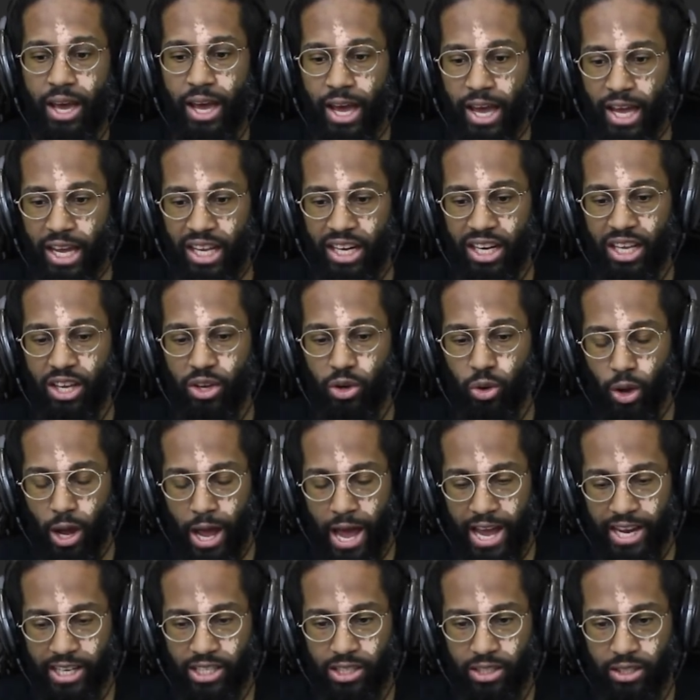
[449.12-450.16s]
And it'll
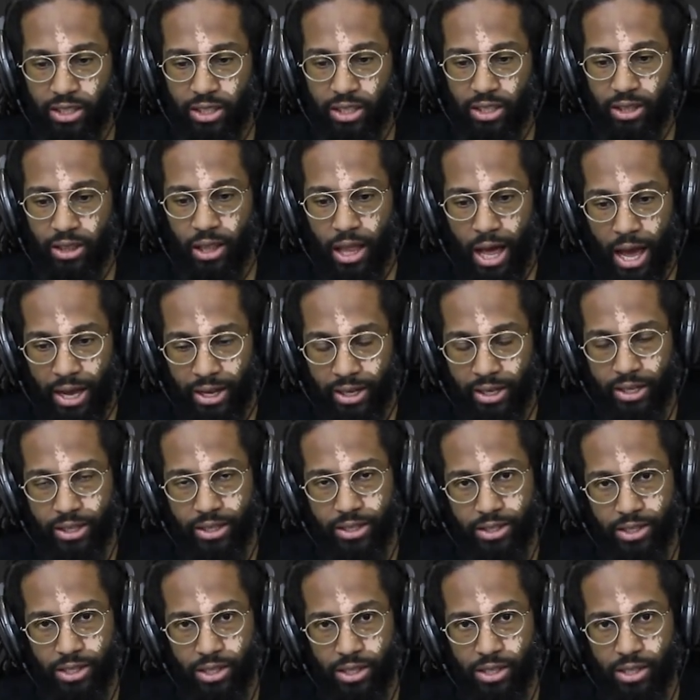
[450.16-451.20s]
actually lock
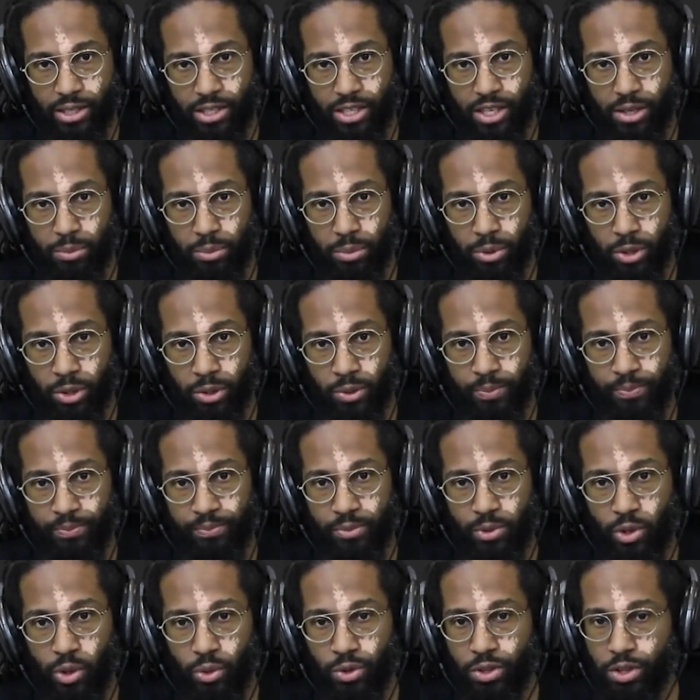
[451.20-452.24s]
into the tempo
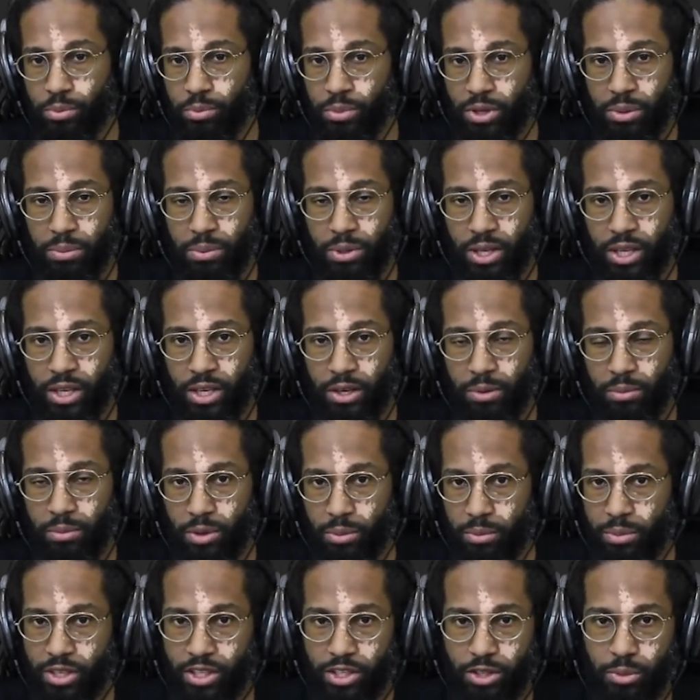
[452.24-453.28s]
or the BPM, the
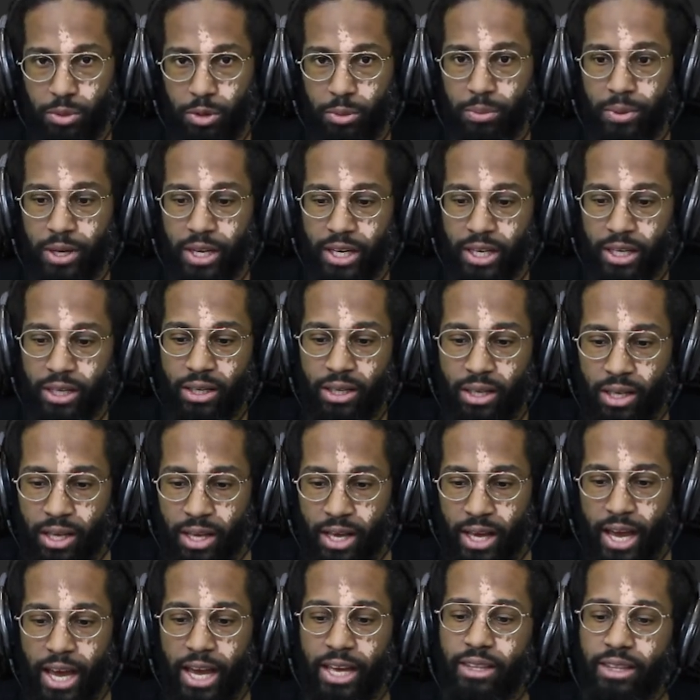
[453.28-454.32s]
beats per minute,
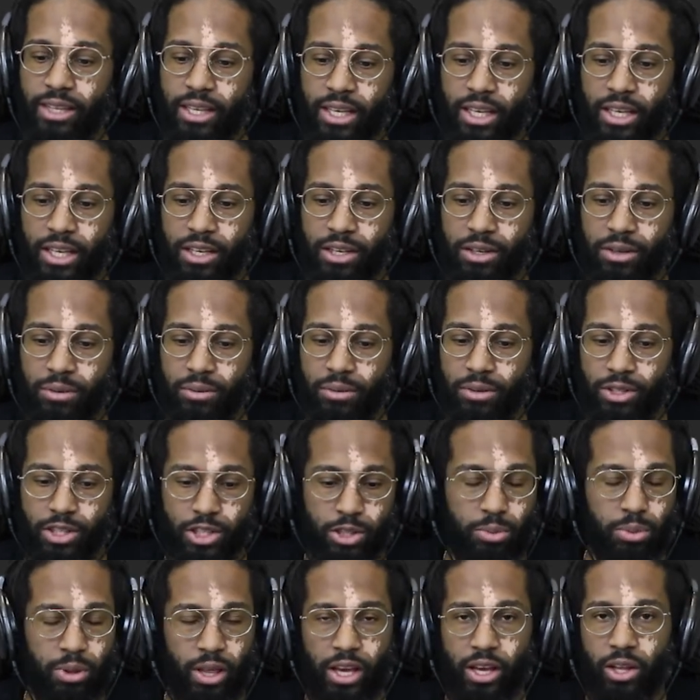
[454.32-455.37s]
and then
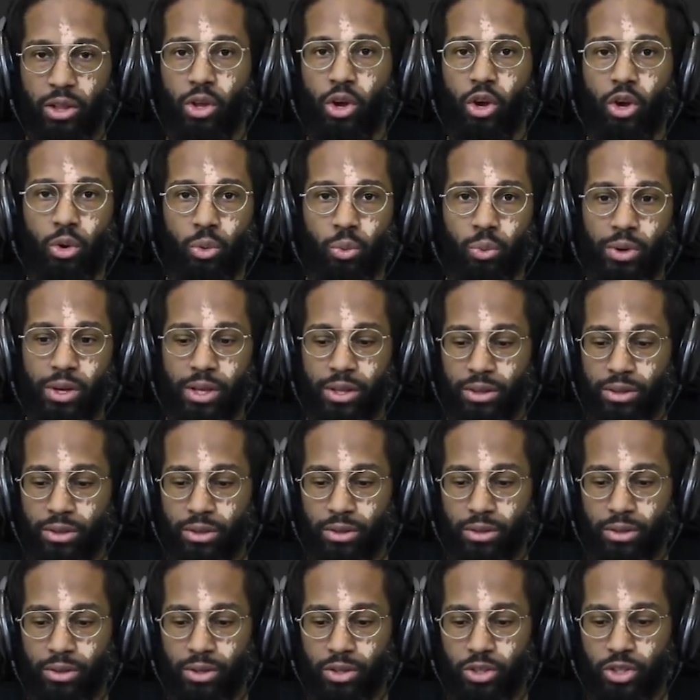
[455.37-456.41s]
just play along with
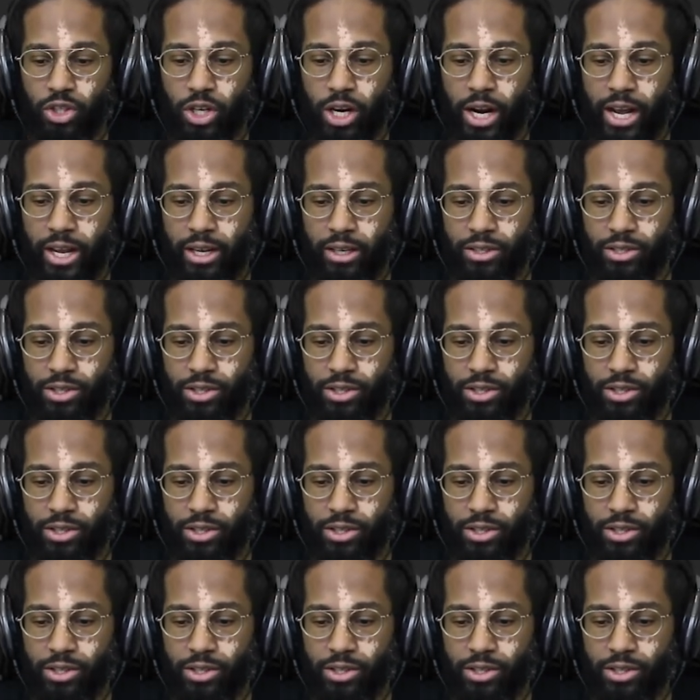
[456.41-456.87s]
your track.